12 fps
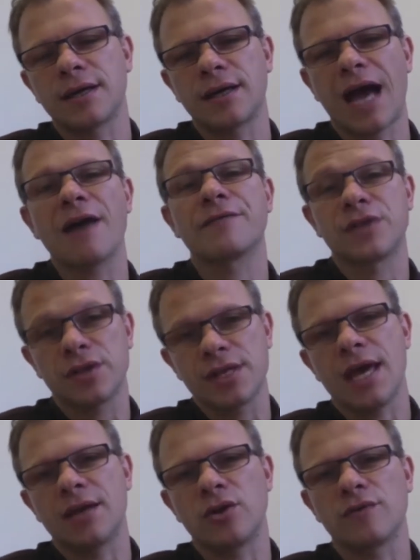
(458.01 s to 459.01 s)

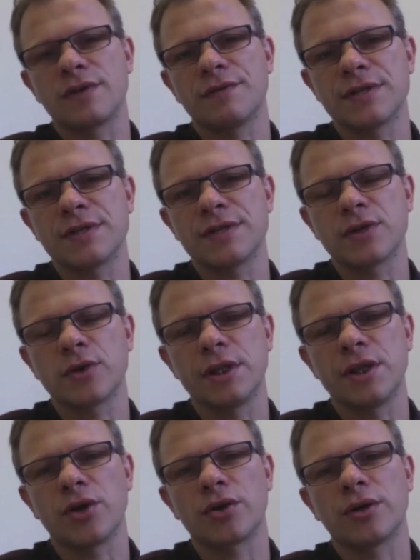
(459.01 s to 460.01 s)
after the end of the fiscal
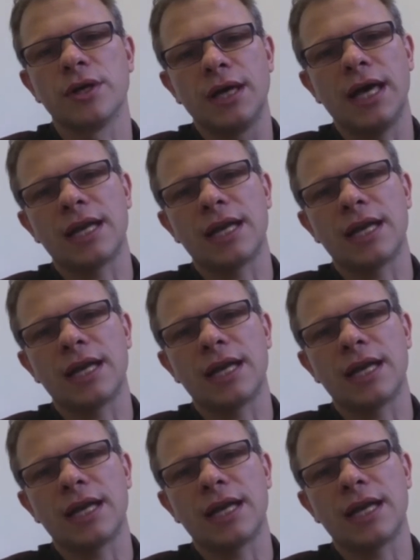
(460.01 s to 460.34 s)
year,